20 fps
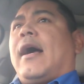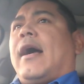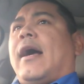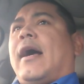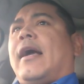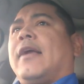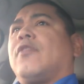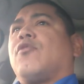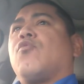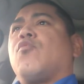
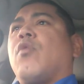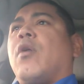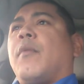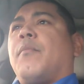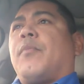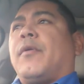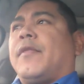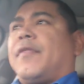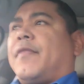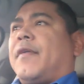I grew
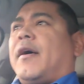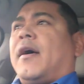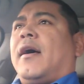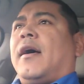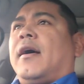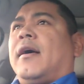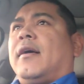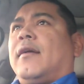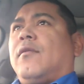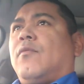up with
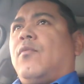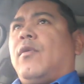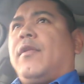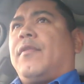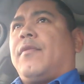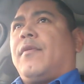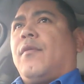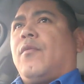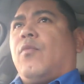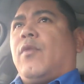
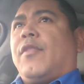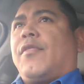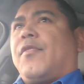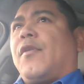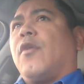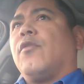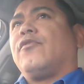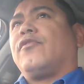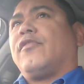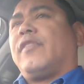
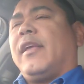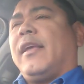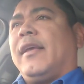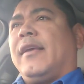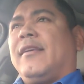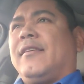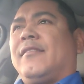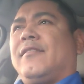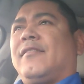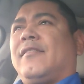those
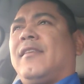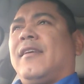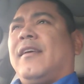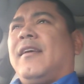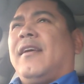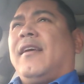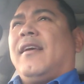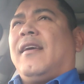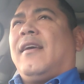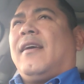things
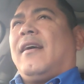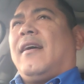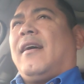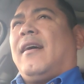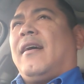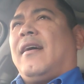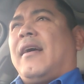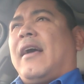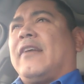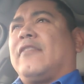
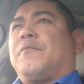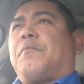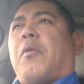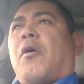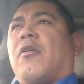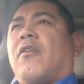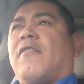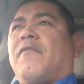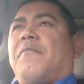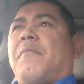as
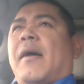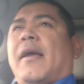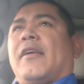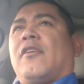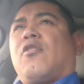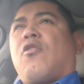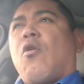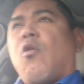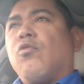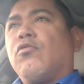part of my
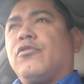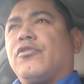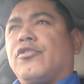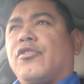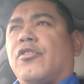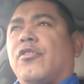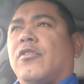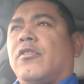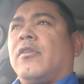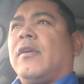
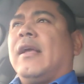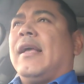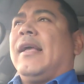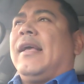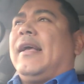culture,